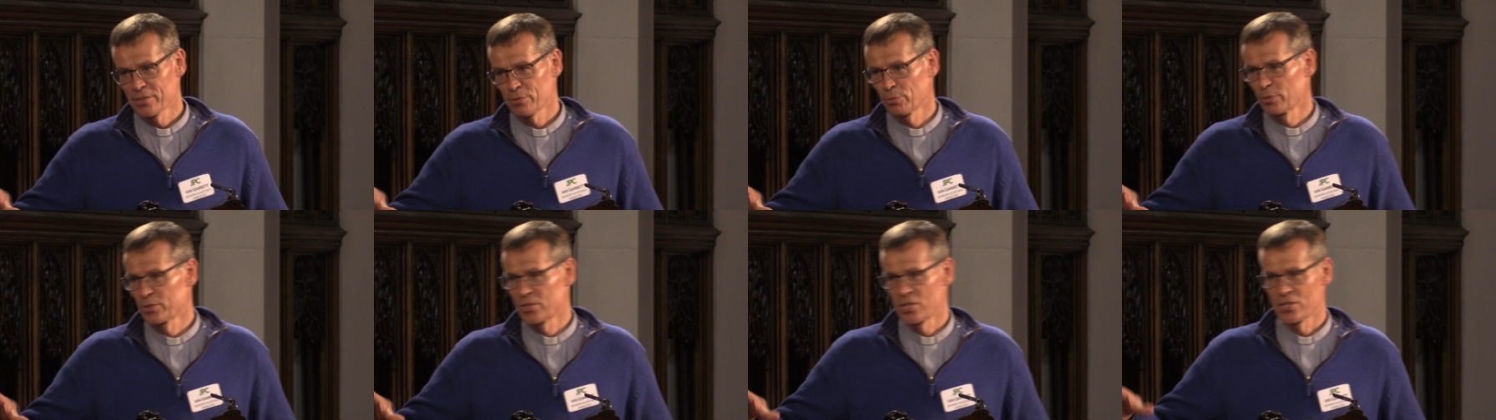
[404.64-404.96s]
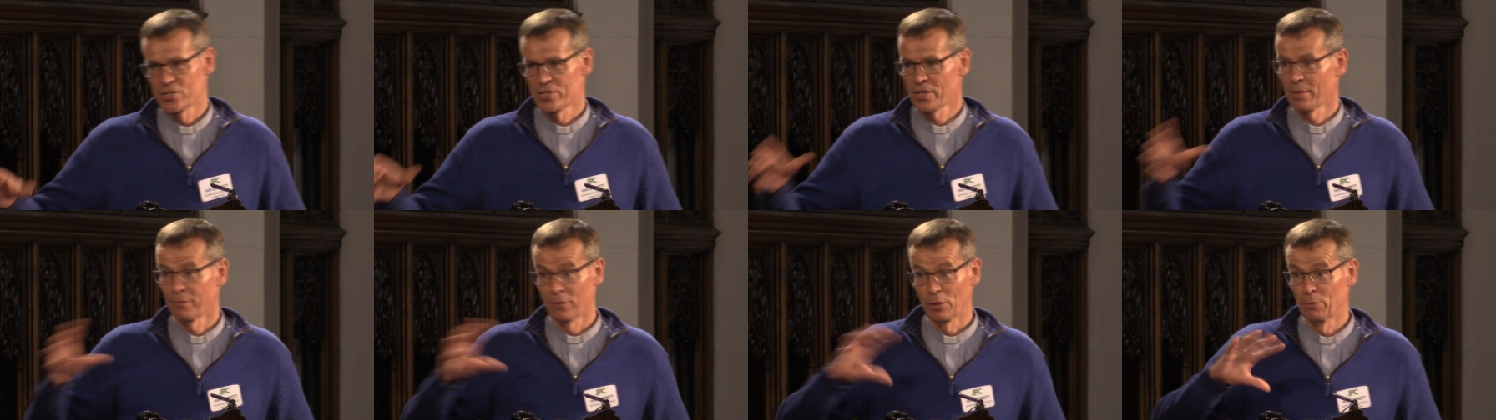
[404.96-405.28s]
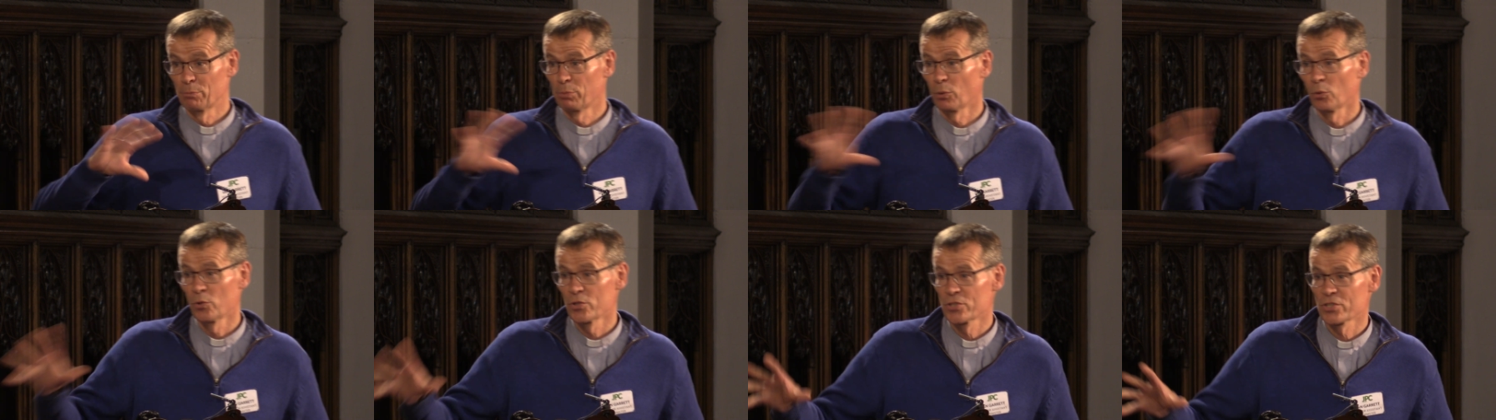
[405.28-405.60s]
which in some of the
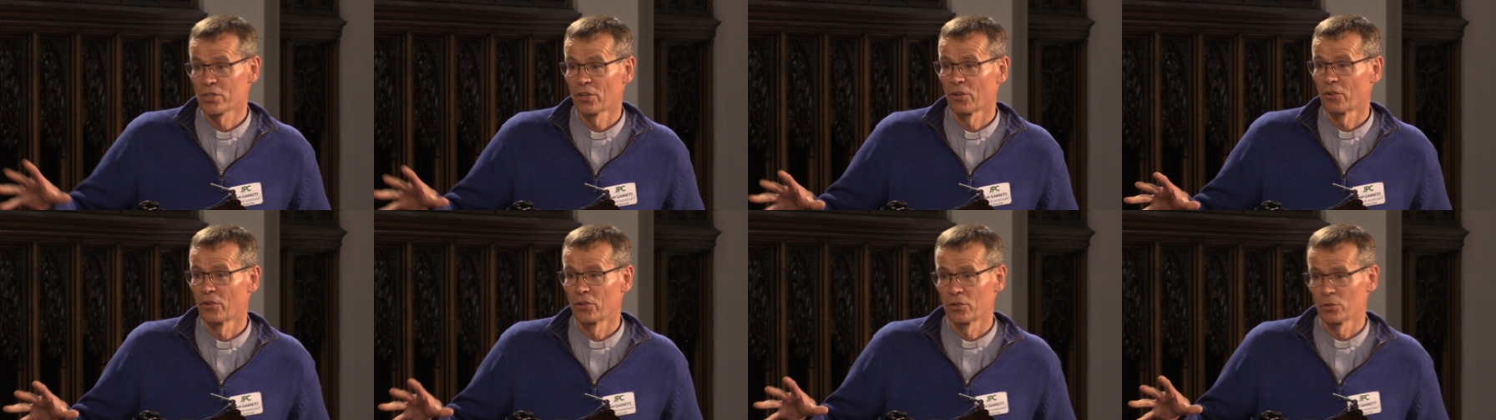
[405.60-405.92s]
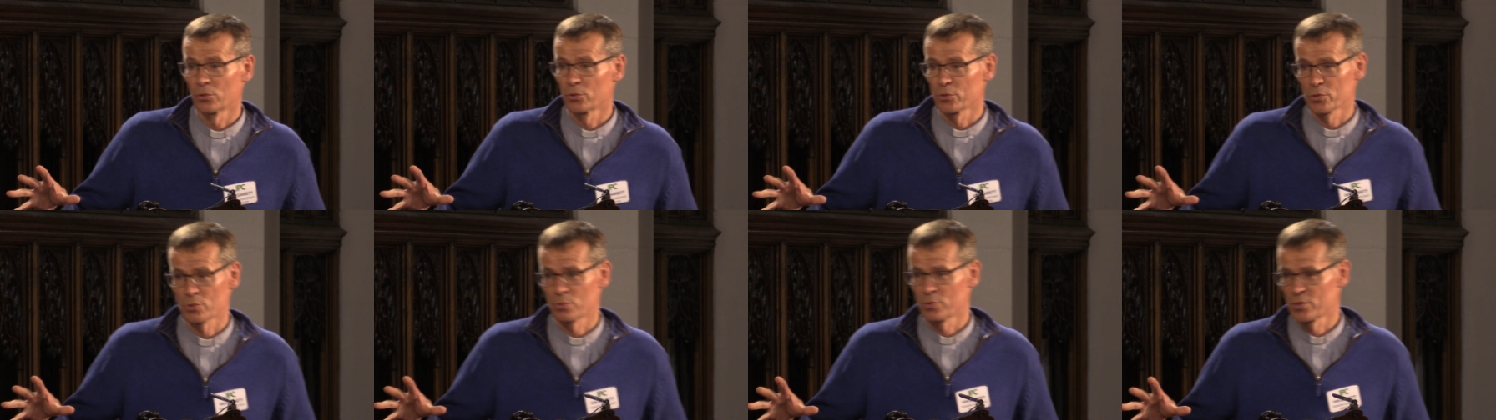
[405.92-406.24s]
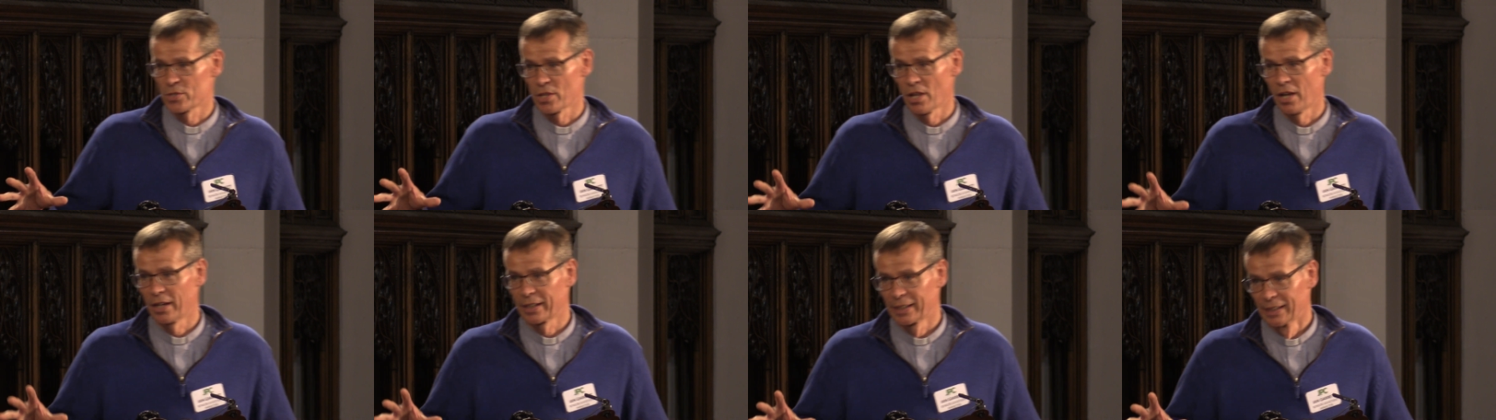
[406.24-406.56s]
boys' corridors was
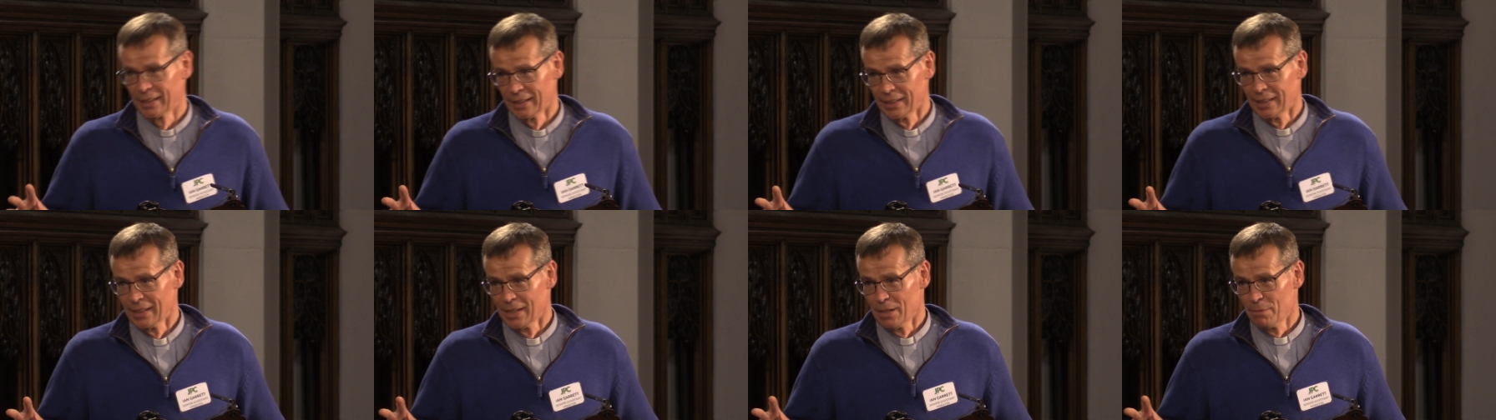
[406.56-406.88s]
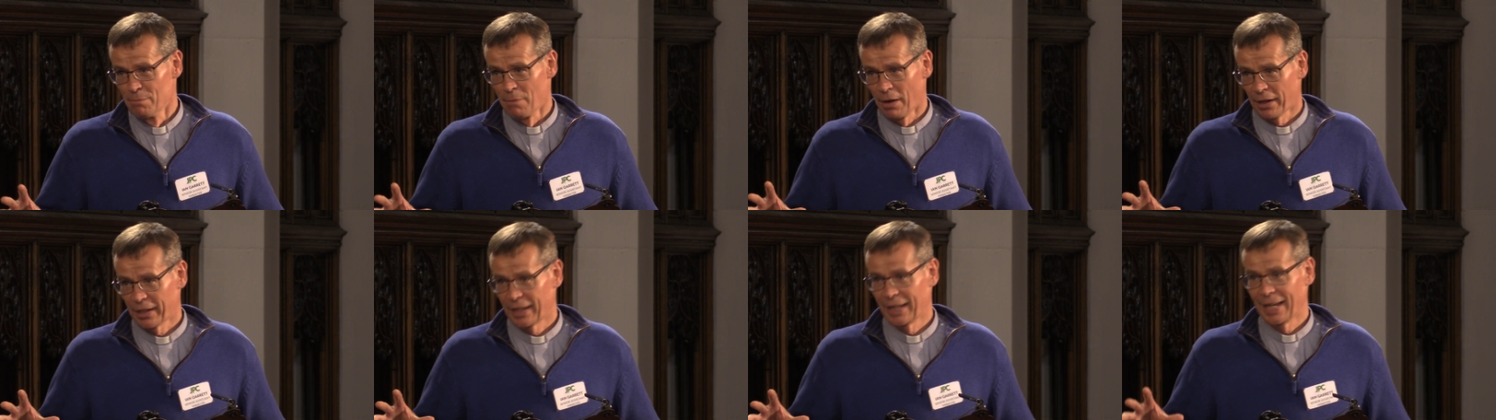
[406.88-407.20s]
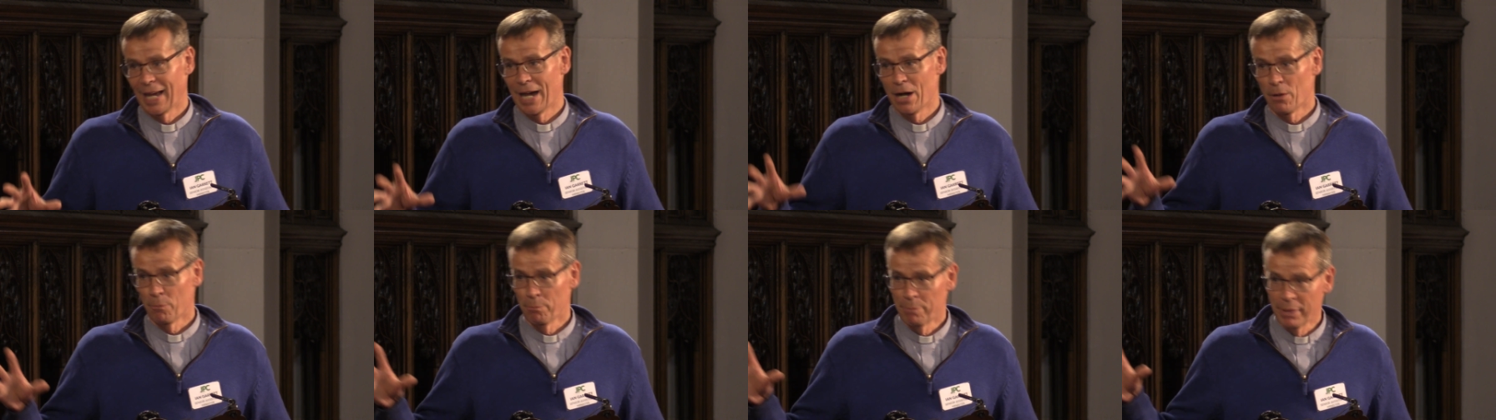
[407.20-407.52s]
like mucking
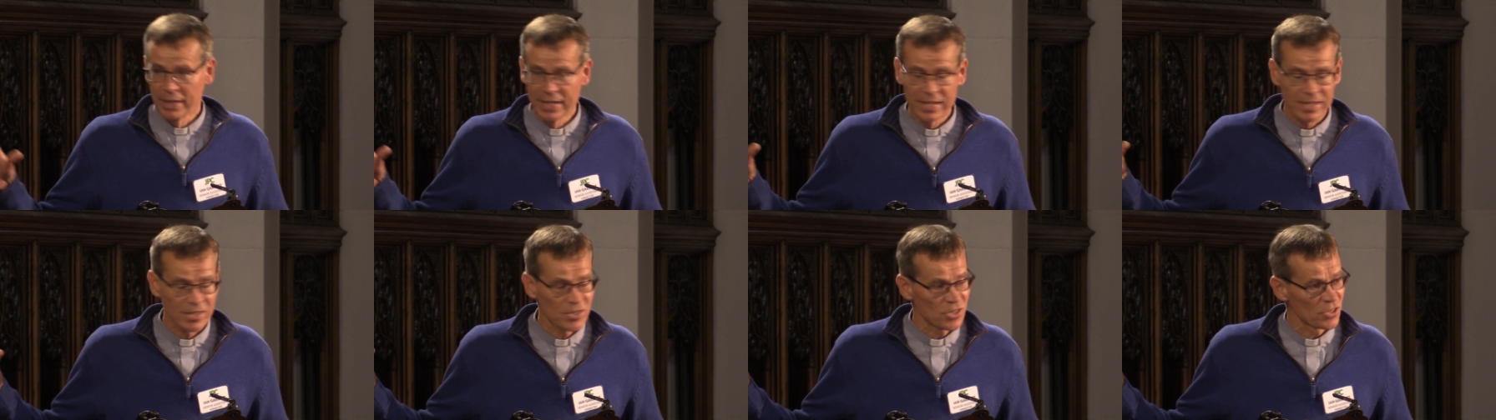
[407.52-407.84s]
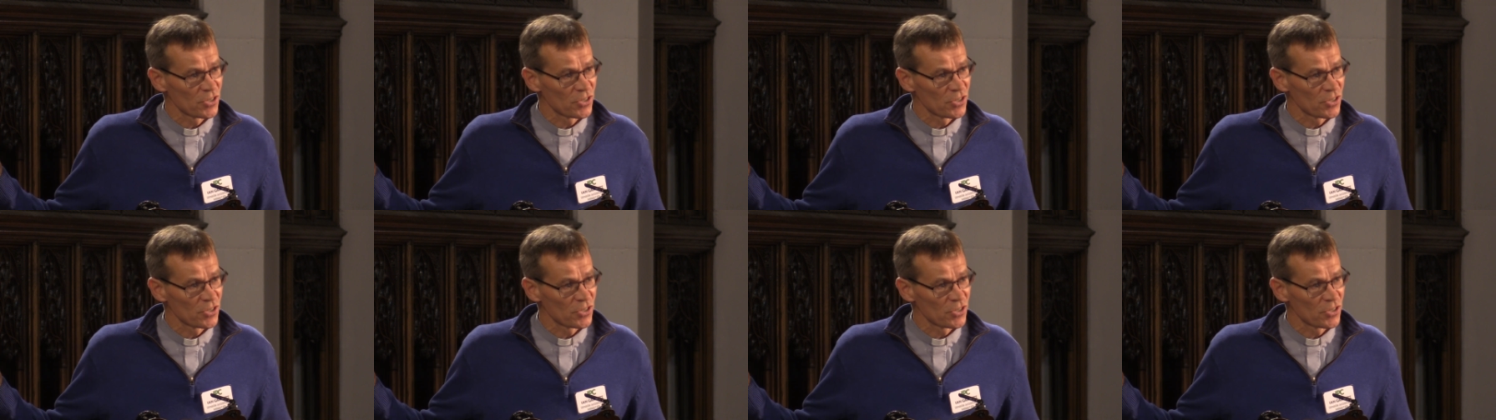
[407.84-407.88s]
out pigs.